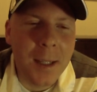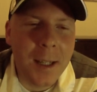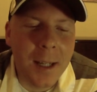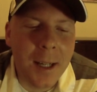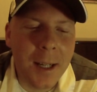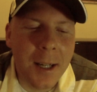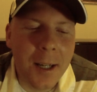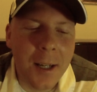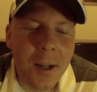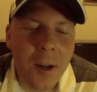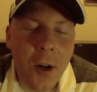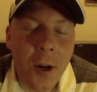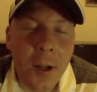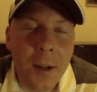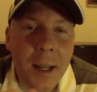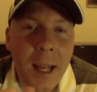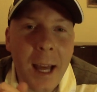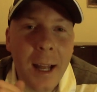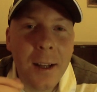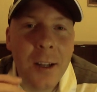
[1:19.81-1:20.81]

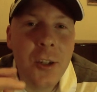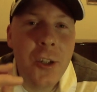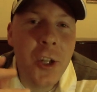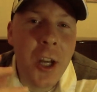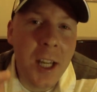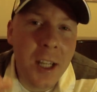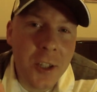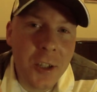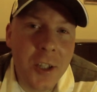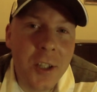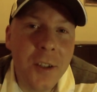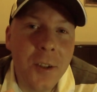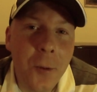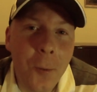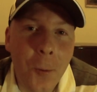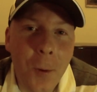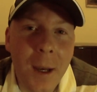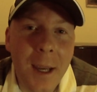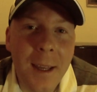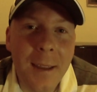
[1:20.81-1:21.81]
on changing the
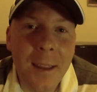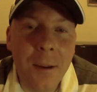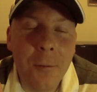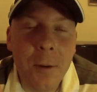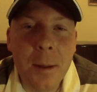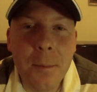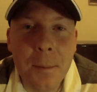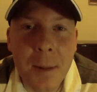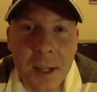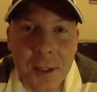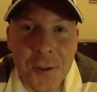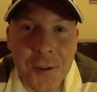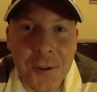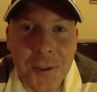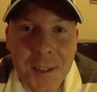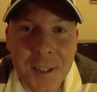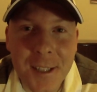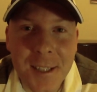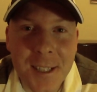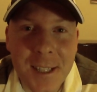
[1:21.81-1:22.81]
way that we measure
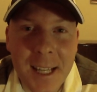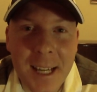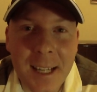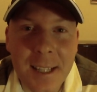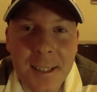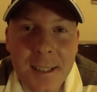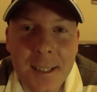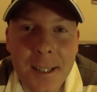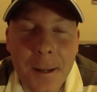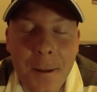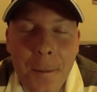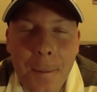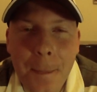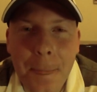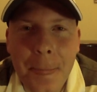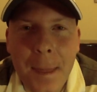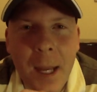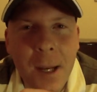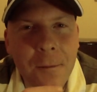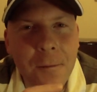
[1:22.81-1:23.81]
success.
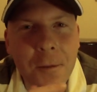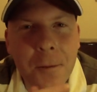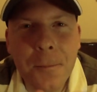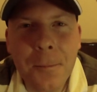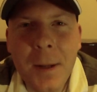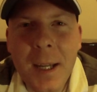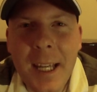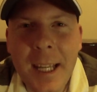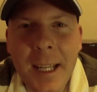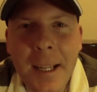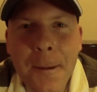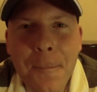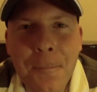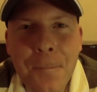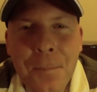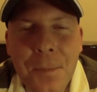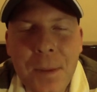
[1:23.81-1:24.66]
And for me,